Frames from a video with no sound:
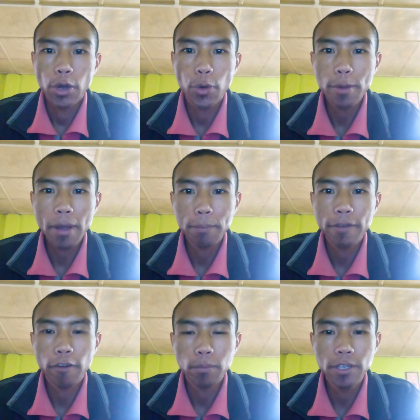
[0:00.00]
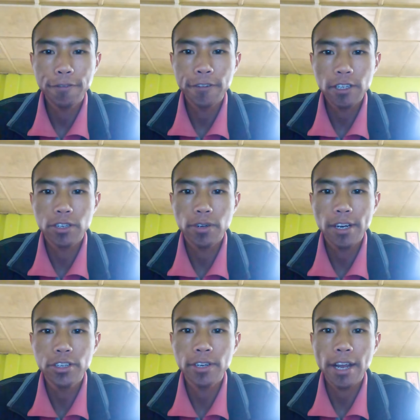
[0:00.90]
We might be from different
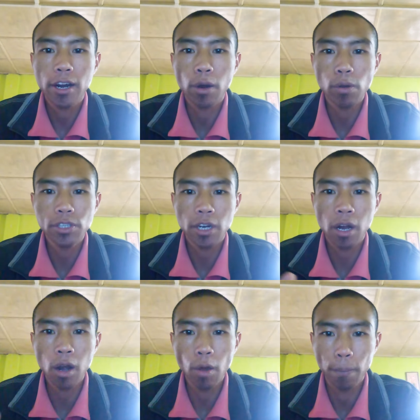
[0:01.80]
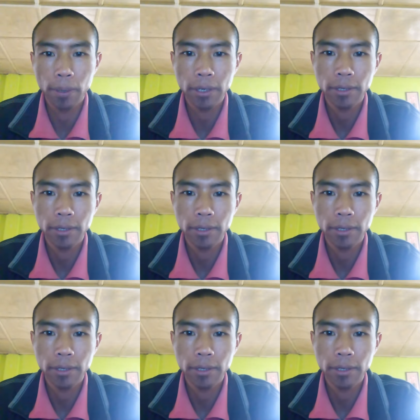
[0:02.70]
religions across the globe.